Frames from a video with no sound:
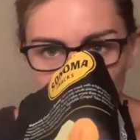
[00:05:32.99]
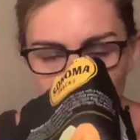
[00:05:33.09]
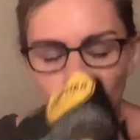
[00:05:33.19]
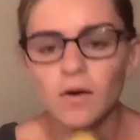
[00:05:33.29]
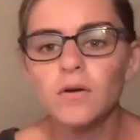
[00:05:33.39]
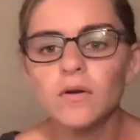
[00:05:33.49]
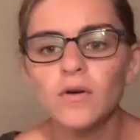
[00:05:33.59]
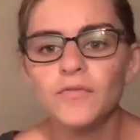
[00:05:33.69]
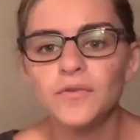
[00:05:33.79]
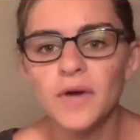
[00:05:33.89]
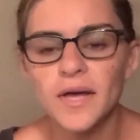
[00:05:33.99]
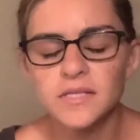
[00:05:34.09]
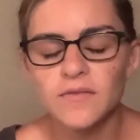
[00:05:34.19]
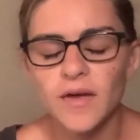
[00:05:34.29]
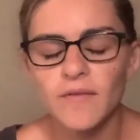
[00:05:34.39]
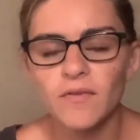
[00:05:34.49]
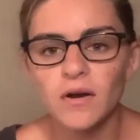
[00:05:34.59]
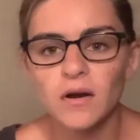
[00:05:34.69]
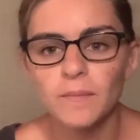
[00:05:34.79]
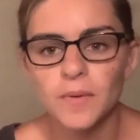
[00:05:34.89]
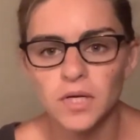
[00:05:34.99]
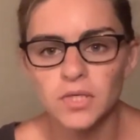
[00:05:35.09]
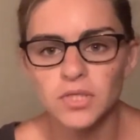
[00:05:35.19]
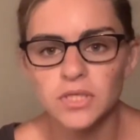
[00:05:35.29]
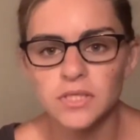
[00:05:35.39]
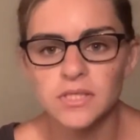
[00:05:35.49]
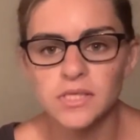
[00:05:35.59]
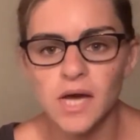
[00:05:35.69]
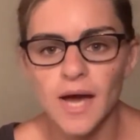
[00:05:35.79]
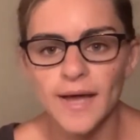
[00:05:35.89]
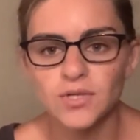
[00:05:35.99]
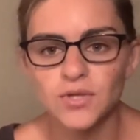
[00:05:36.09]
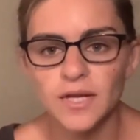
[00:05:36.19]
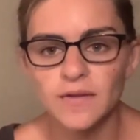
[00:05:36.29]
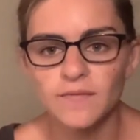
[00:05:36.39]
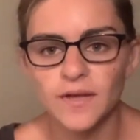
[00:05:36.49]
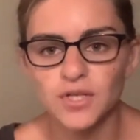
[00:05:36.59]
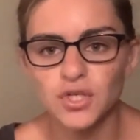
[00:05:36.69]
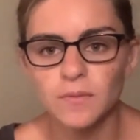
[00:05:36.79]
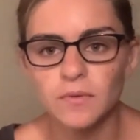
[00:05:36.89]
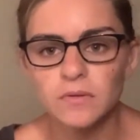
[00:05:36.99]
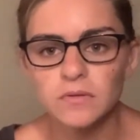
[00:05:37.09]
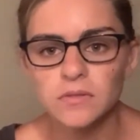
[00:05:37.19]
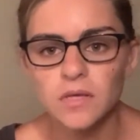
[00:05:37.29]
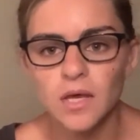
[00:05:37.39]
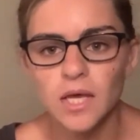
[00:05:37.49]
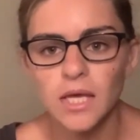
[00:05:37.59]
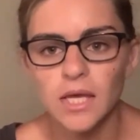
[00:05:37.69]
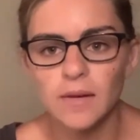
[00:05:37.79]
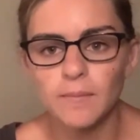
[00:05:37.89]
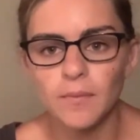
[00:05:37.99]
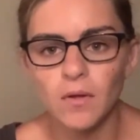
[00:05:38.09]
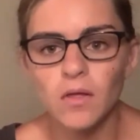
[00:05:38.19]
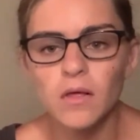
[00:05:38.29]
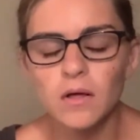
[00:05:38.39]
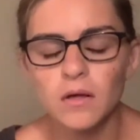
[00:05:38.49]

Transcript: I don't know if you guys have ever purchased dehydrated vegetables in bulk,